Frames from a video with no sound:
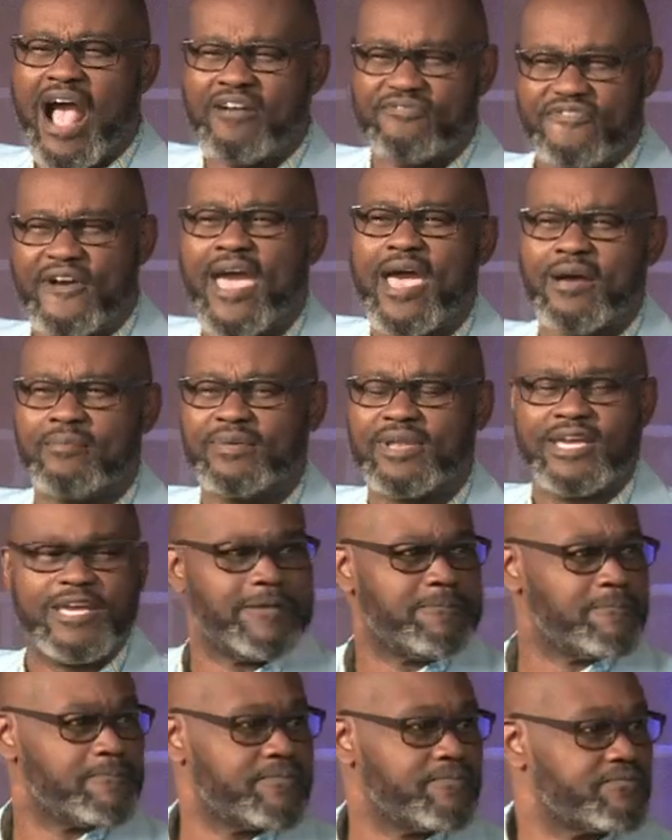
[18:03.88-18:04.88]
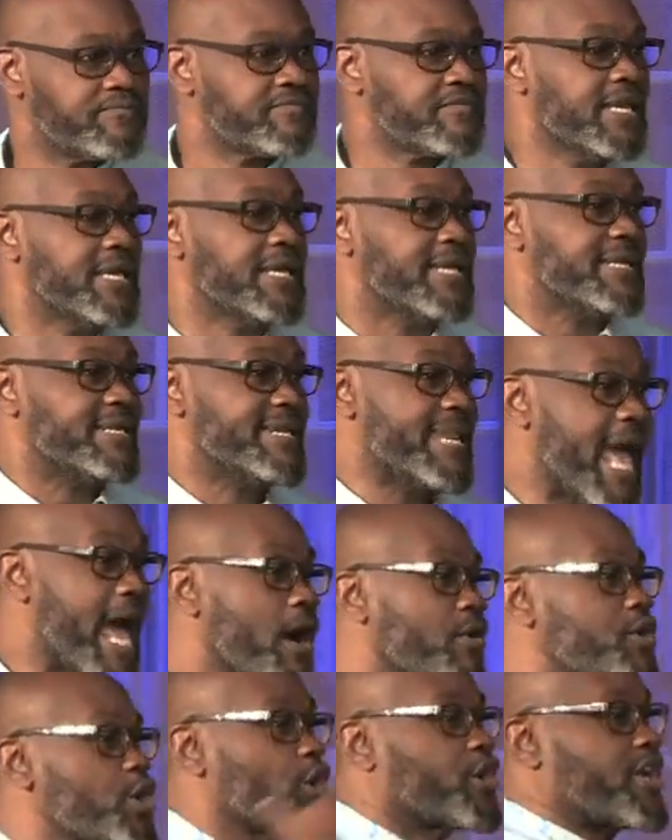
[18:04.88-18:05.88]
our family.
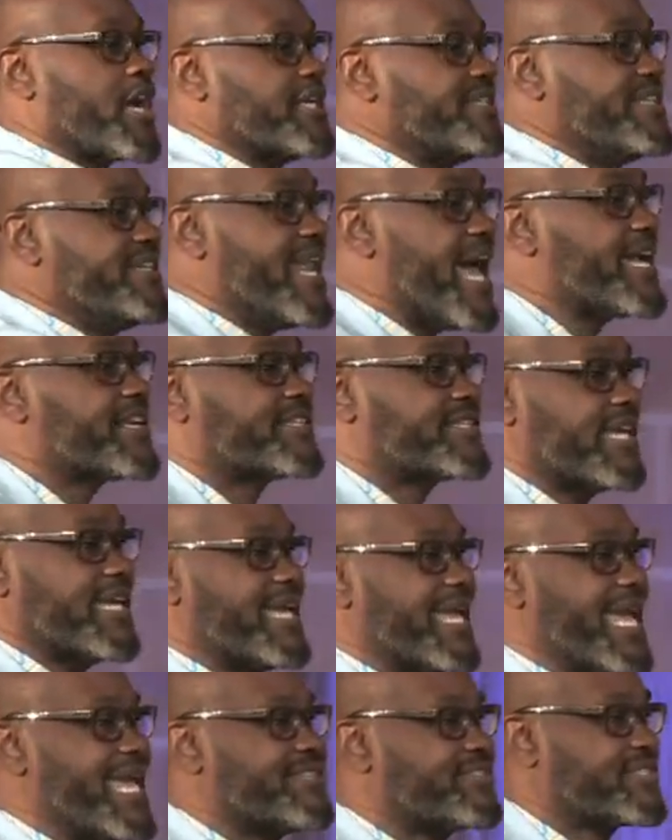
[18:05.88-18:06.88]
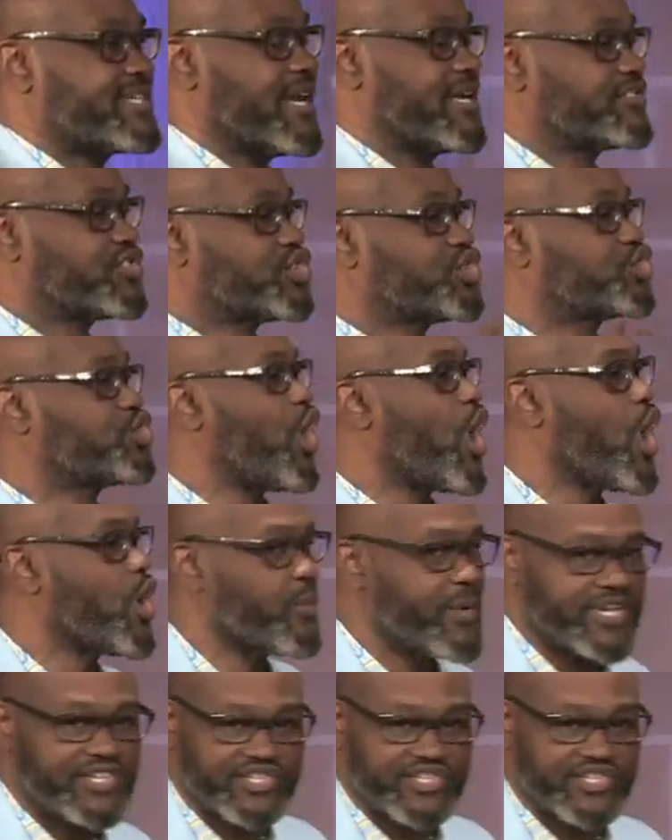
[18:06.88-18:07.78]
Now you're connecting. It's a story